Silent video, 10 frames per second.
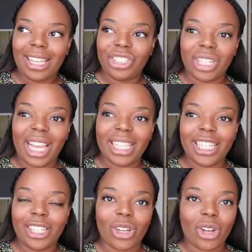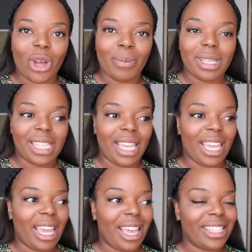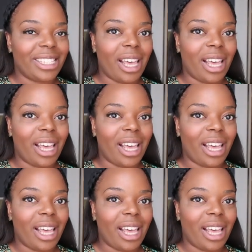JD.com is here,